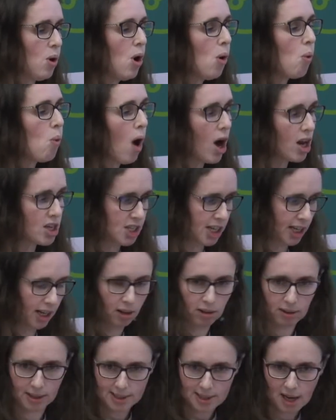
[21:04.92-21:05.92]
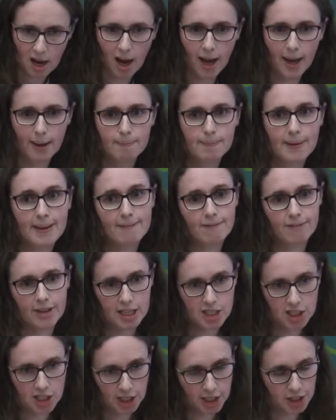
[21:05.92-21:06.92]
watching all the time, being
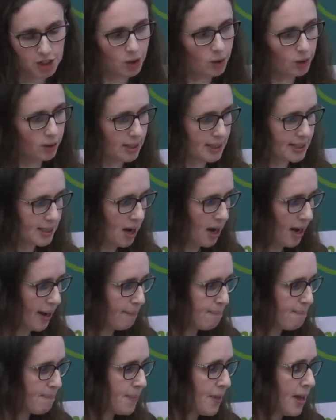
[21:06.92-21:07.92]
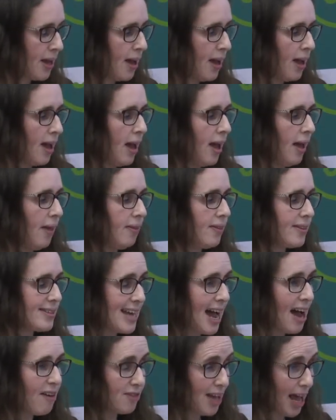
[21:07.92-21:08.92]
vigilant all the time.
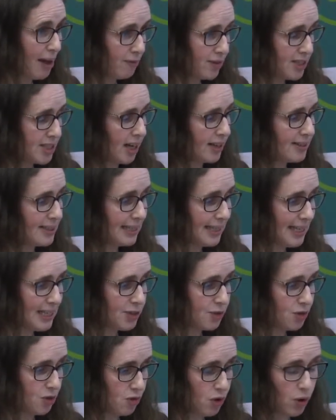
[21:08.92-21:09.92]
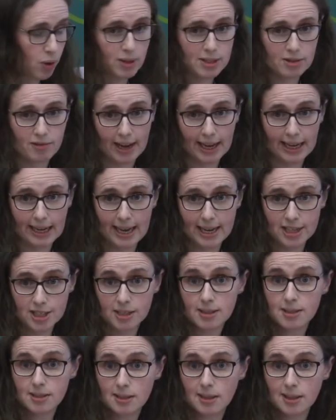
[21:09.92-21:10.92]
Staff emphasise the needs for rules and
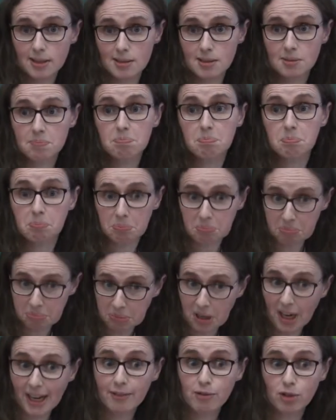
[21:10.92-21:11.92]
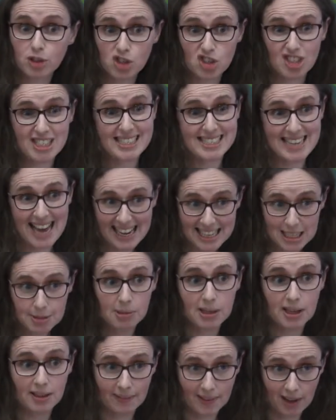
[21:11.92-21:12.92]
regulations, and that's kind of
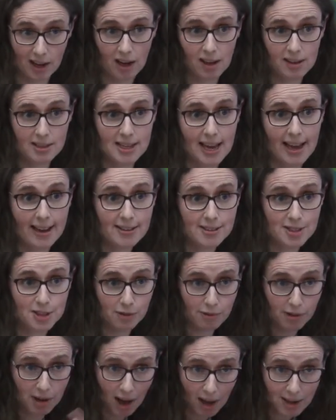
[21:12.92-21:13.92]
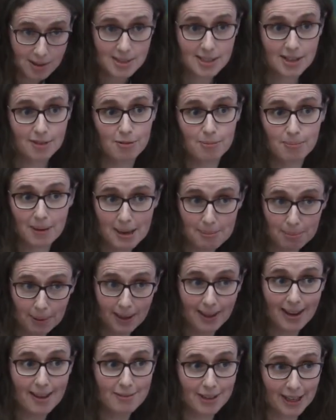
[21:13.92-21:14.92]
understandable in the context of lots of different people
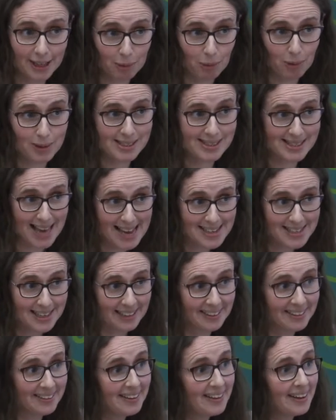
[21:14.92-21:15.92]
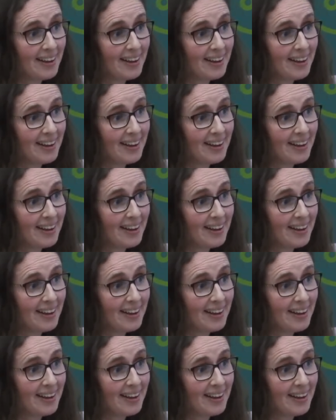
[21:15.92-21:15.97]
living in one setting.